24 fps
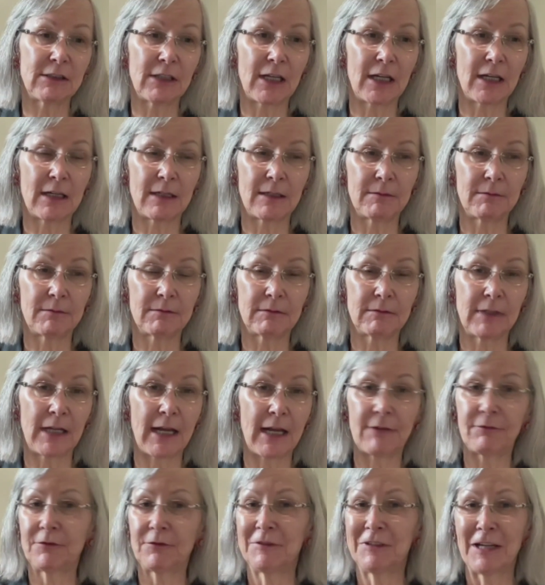uh,
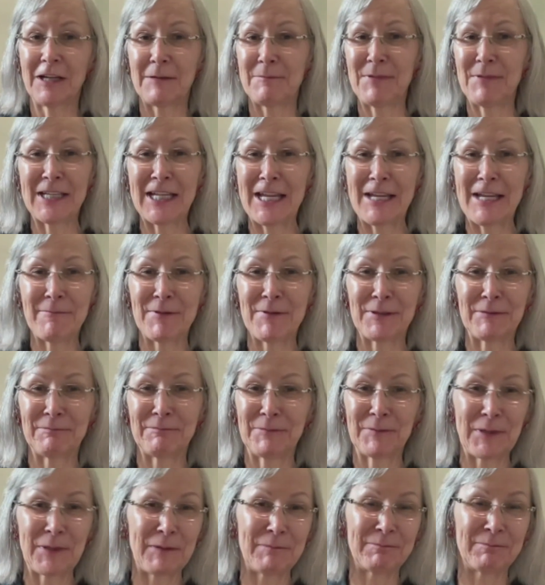I became a,
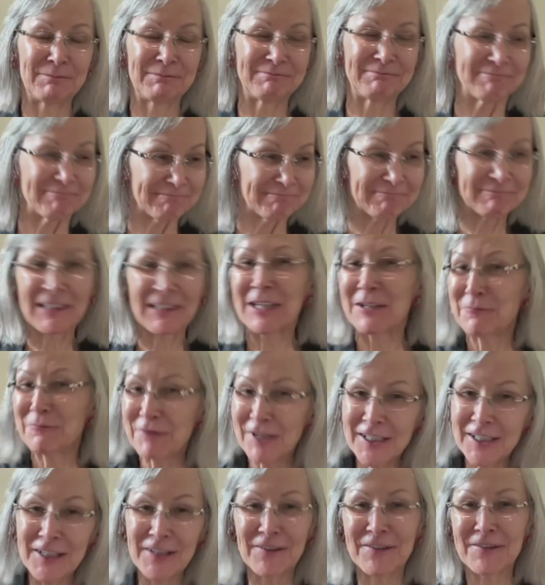a
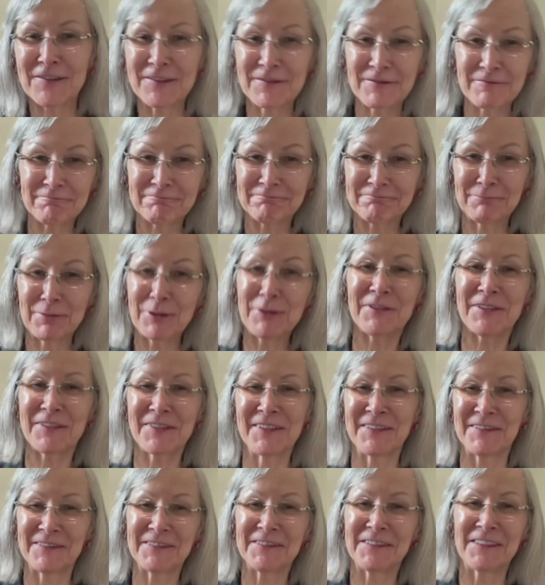regular
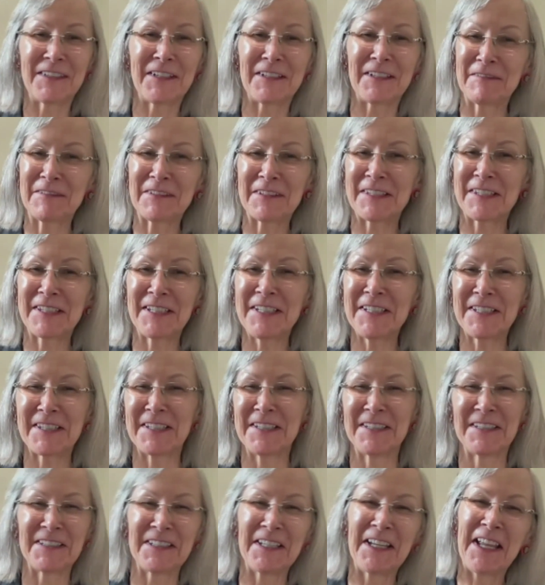person, a
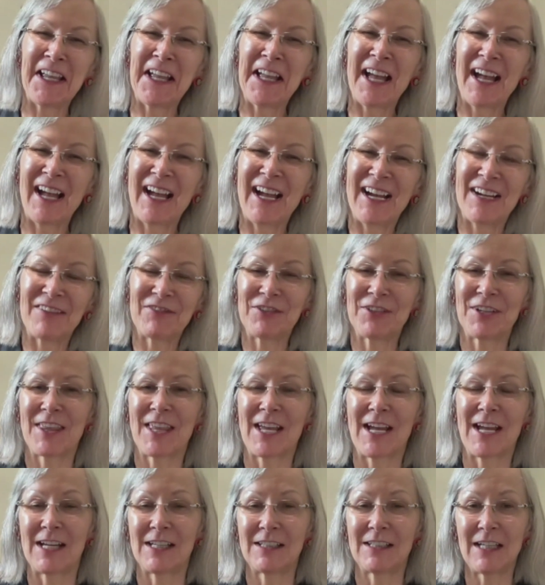citizen after
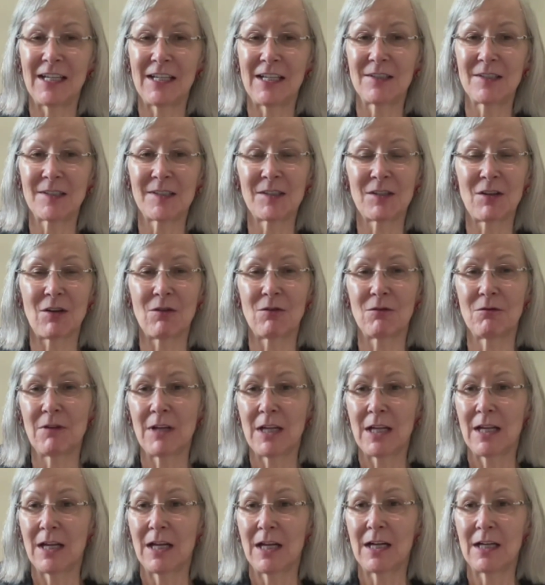that. And so,
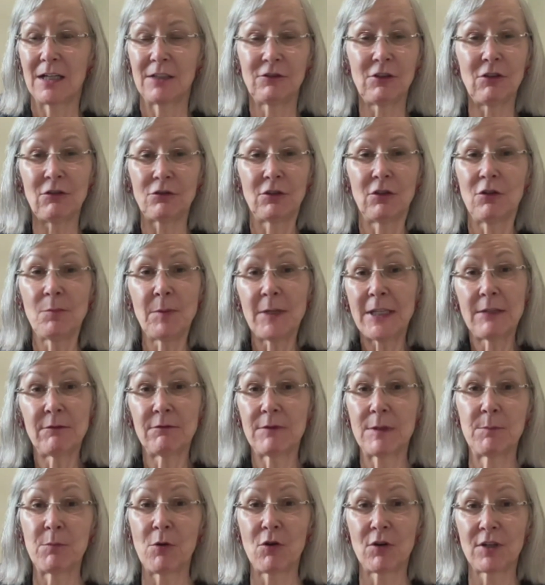uh, no, nobody
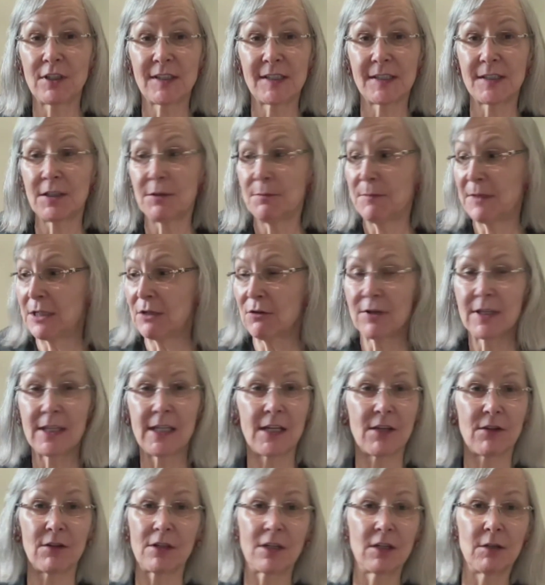reports to me or the
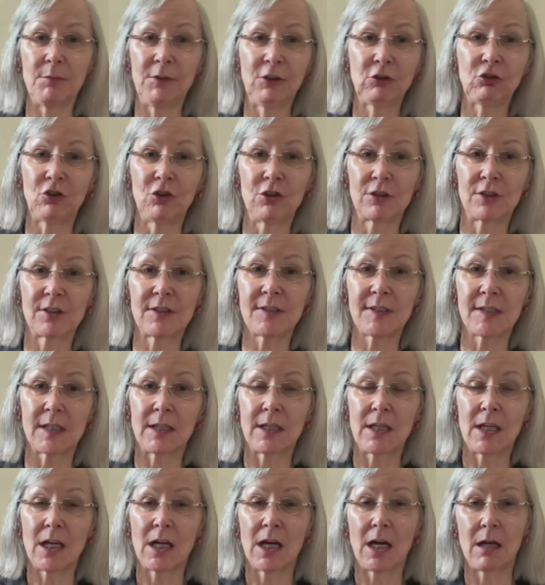other commissioners
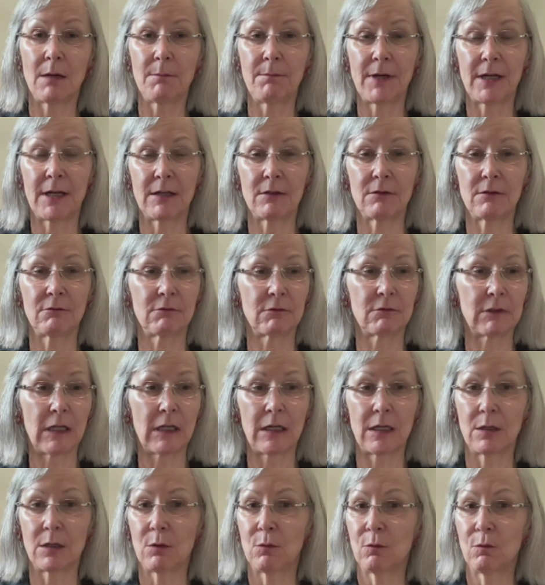about
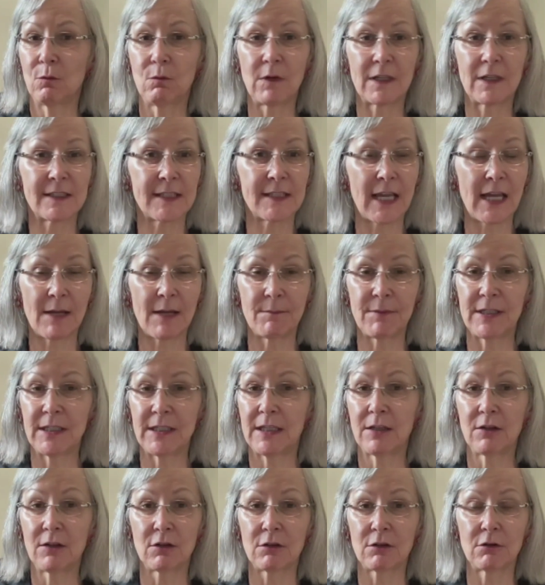uh, what's
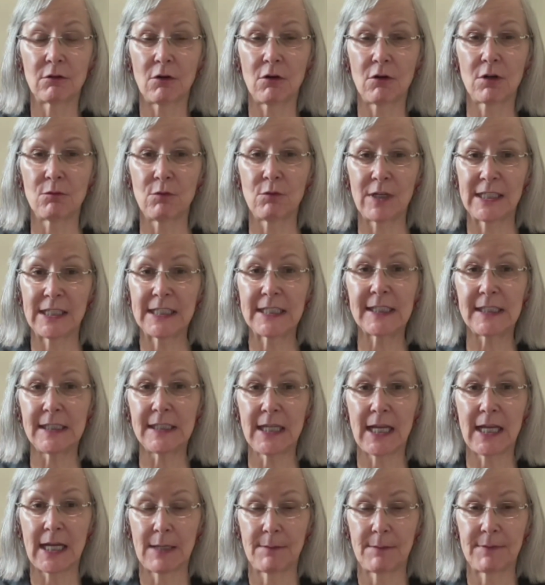happening or, or what isn't
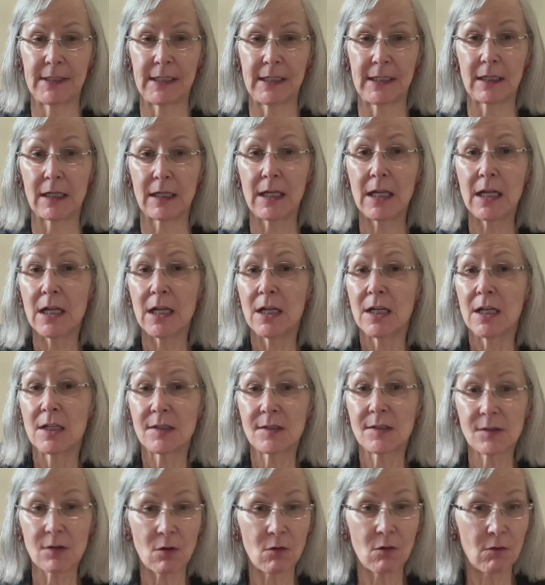happening.
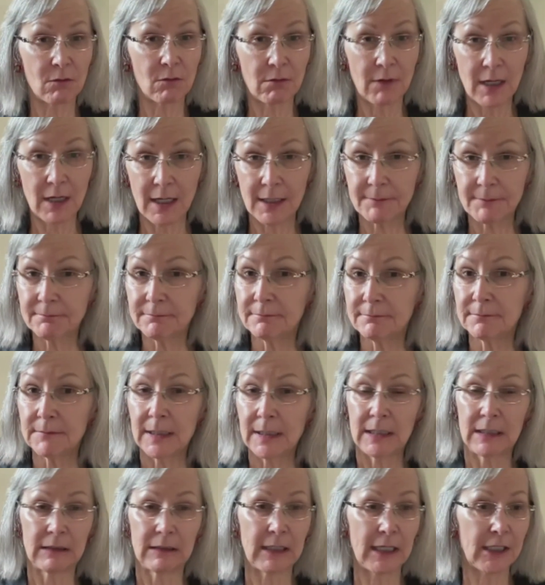So I'm
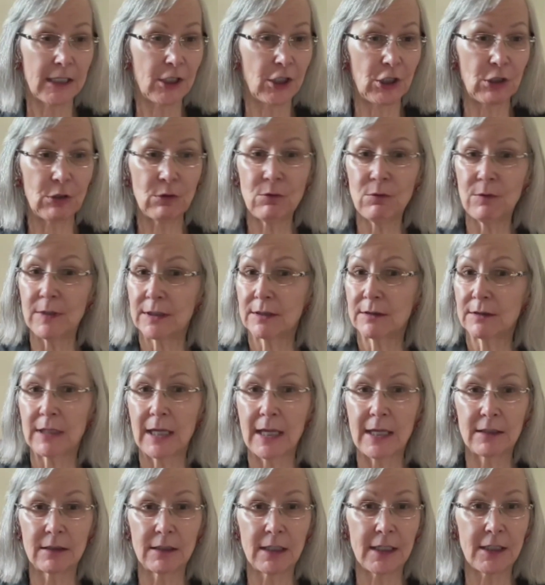like you and,
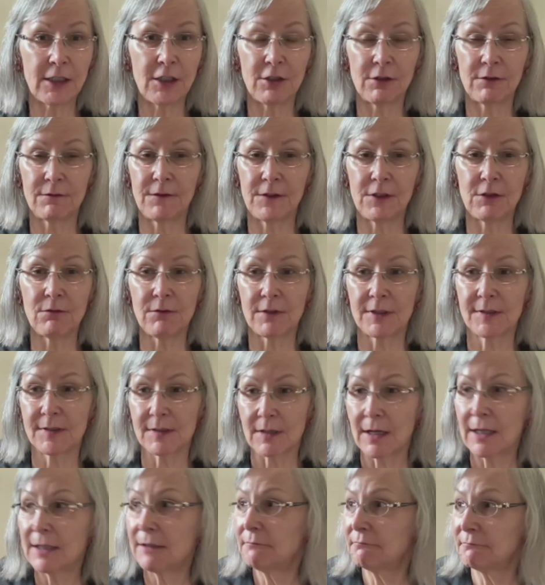and like your viewers,
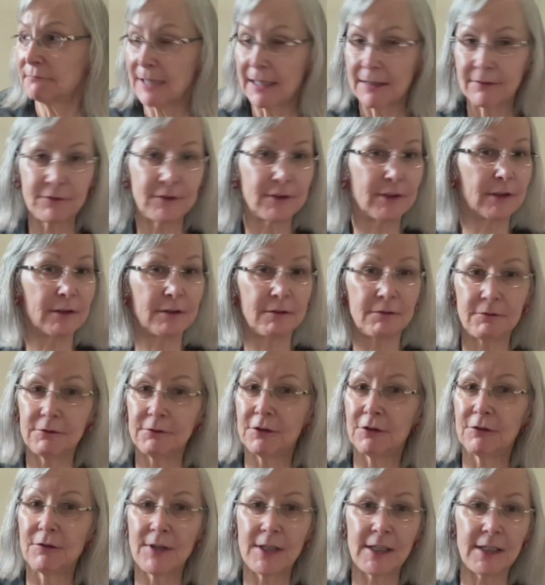I have to
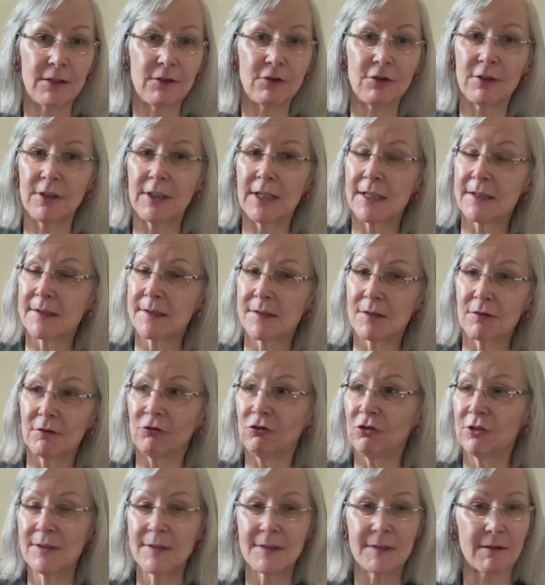do the internet
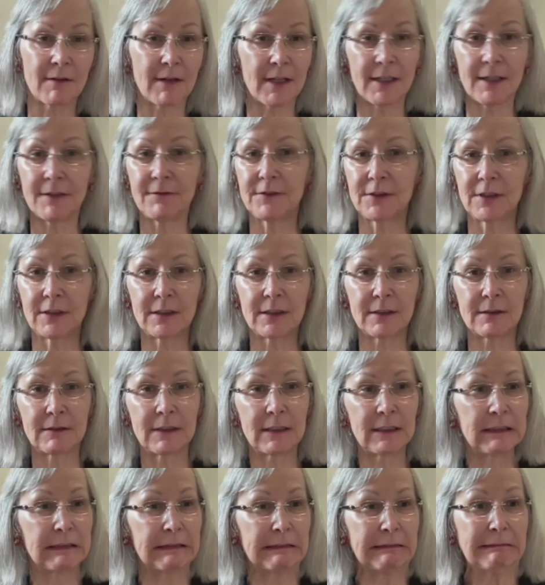searches. I have to,
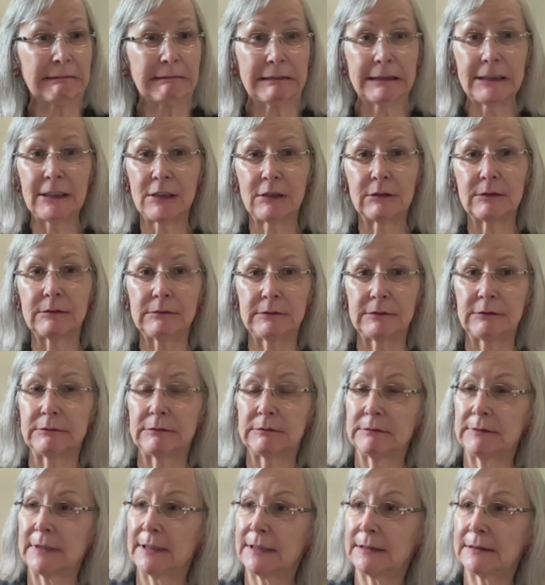you know,
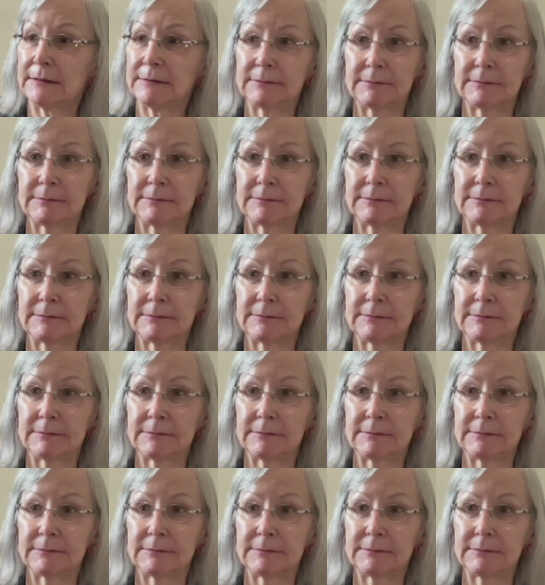uh,